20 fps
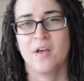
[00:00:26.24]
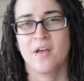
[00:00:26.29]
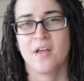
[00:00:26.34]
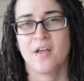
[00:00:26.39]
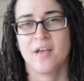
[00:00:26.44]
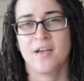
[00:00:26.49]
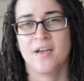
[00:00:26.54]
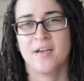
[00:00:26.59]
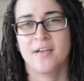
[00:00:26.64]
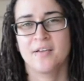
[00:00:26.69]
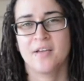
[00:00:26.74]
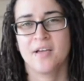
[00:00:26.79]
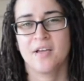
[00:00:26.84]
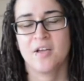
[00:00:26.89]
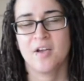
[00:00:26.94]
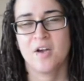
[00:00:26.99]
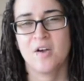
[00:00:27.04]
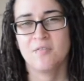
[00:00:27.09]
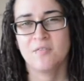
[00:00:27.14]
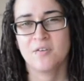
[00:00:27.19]
And I
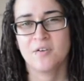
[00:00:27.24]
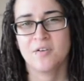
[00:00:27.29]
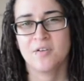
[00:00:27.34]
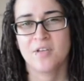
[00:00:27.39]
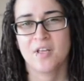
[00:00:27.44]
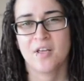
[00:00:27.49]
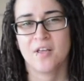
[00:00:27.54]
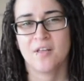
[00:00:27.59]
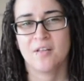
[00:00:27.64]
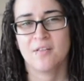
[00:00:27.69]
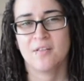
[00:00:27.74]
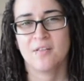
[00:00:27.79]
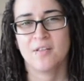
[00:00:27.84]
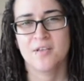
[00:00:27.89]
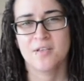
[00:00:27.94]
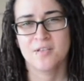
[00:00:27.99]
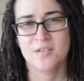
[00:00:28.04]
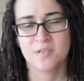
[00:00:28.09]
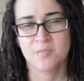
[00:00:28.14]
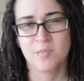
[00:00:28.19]
covered in the
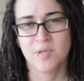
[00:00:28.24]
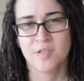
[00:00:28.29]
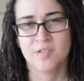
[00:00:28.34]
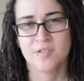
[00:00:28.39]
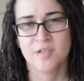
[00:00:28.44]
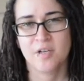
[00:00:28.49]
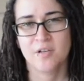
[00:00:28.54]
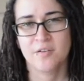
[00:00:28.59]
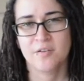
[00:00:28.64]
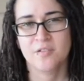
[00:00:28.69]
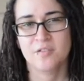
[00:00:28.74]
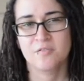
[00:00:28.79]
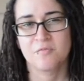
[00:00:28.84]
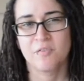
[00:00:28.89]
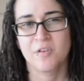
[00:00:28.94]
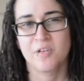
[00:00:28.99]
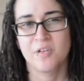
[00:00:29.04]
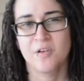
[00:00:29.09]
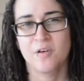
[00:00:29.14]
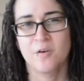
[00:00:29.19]
histamine intolerance
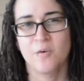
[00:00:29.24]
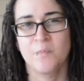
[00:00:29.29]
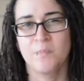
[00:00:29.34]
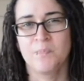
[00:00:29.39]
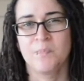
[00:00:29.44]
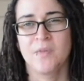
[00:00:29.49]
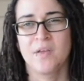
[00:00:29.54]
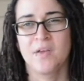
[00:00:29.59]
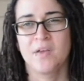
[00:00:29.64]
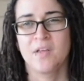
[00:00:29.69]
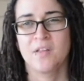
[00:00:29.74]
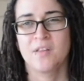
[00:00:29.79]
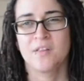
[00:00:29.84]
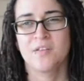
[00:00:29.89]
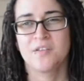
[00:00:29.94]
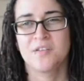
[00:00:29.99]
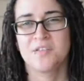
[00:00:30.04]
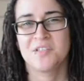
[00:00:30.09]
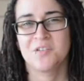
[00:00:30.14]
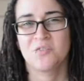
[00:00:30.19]
video
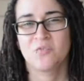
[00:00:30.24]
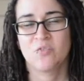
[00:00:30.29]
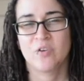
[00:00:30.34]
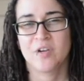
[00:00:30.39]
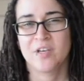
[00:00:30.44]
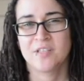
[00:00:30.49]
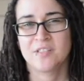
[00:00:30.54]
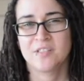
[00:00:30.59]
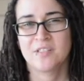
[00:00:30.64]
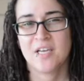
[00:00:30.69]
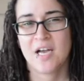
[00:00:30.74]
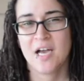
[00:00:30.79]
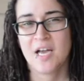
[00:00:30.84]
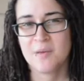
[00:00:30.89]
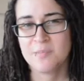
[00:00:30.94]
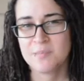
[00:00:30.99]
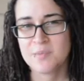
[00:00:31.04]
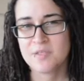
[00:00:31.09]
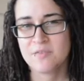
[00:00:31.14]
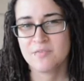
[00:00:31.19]
the different
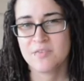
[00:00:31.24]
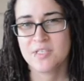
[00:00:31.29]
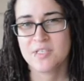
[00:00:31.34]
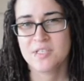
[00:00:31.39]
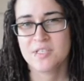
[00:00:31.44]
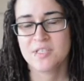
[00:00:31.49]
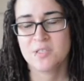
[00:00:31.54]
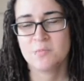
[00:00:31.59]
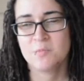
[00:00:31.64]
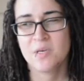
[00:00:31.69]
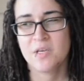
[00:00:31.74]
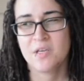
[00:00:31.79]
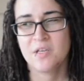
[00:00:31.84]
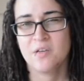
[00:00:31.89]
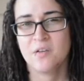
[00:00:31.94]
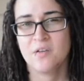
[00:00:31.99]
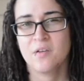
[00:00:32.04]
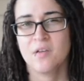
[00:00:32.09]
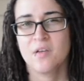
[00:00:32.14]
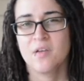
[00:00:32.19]
types of
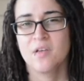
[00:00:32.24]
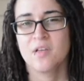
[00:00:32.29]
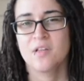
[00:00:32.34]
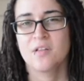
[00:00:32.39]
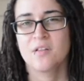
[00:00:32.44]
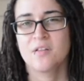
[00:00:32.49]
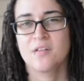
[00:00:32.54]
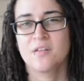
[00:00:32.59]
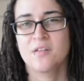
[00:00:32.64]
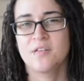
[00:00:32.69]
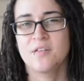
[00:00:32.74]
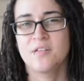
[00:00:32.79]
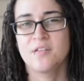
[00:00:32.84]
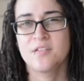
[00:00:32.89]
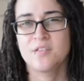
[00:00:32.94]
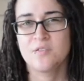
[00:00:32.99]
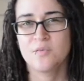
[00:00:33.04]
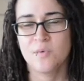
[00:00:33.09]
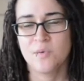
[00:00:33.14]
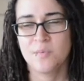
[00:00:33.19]
histamine.
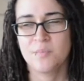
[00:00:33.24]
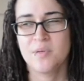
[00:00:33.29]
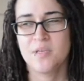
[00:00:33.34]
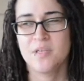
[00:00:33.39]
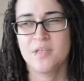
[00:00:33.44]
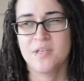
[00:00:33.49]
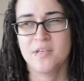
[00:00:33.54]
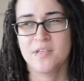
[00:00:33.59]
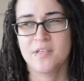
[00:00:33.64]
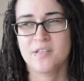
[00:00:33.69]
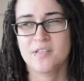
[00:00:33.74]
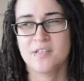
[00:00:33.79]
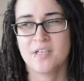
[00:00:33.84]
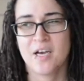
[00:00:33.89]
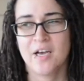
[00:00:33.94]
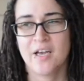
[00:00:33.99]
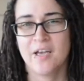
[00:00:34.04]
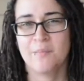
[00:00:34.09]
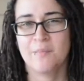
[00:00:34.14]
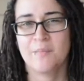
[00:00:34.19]
This would be the
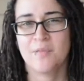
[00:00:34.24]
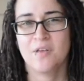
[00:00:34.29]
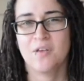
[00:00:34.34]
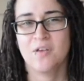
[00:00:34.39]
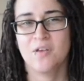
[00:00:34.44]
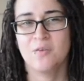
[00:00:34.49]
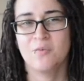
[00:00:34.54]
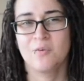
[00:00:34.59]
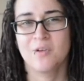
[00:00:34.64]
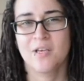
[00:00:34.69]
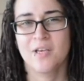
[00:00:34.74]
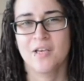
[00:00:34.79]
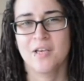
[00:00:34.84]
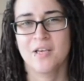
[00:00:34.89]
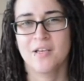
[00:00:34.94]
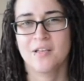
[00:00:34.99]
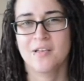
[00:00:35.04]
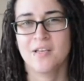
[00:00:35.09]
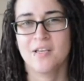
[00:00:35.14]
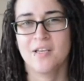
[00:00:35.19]
type that you
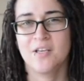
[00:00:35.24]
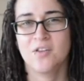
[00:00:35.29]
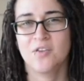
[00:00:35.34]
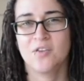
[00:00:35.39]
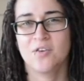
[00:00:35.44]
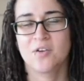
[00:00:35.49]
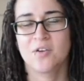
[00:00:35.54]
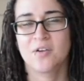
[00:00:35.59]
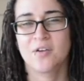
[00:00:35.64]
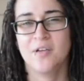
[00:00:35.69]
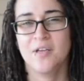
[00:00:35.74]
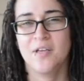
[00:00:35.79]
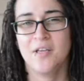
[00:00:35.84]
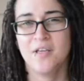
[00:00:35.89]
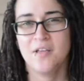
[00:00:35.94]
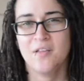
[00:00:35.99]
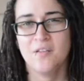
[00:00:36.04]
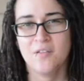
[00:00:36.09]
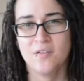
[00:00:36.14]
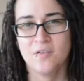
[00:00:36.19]
get either
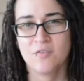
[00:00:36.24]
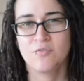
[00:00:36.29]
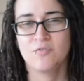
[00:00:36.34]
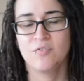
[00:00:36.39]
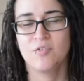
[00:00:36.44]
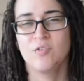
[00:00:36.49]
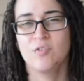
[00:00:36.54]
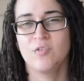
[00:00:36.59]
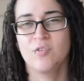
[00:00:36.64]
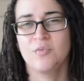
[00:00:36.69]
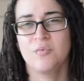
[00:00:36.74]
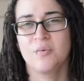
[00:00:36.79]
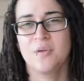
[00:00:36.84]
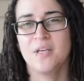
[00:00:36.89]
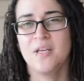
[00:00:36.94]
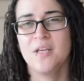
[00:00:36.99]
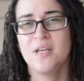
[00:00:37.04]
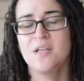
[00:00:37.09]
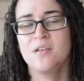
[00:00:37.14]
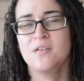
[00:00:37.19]
in the food you
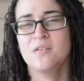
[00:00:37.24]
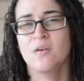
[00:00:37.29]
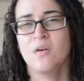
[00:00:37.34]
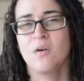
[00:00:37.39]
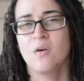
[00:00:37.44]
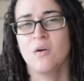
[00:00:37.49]
eat